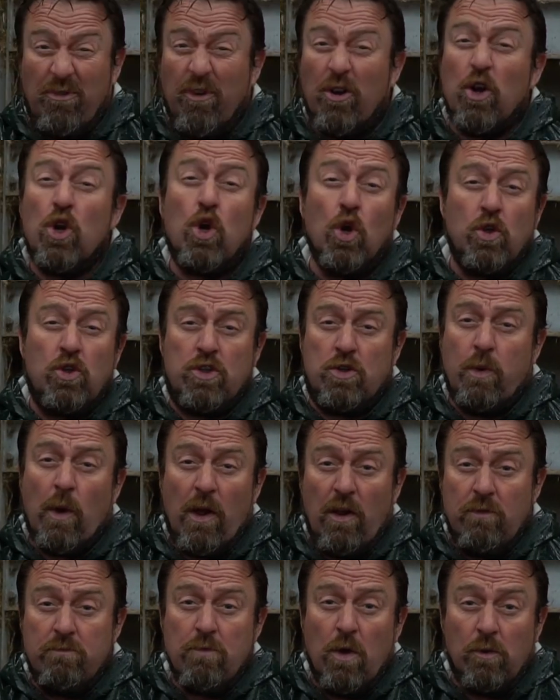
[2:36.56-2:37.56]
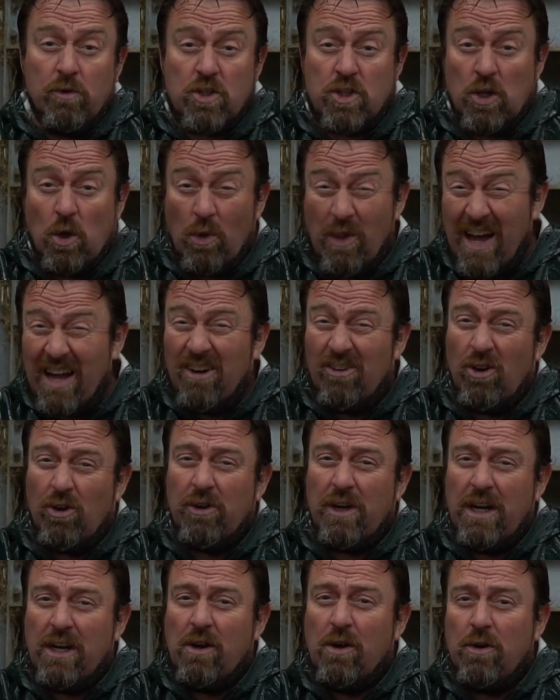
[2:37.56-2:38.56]
for a good 12 months. So that'll not
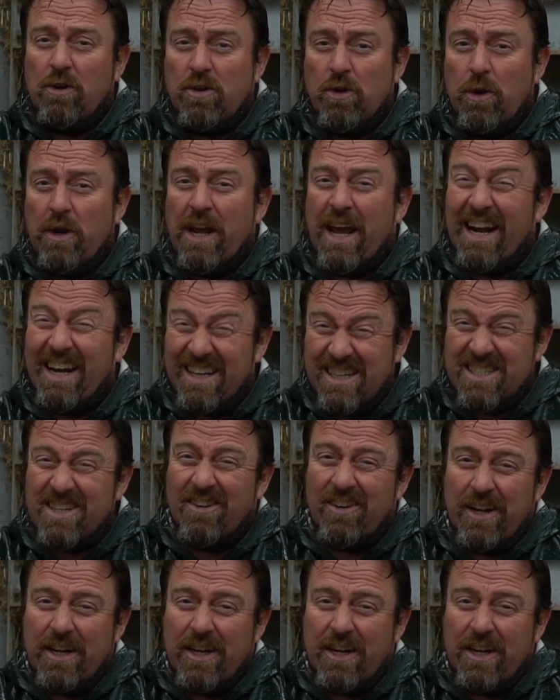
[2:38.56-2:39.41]
need doing again until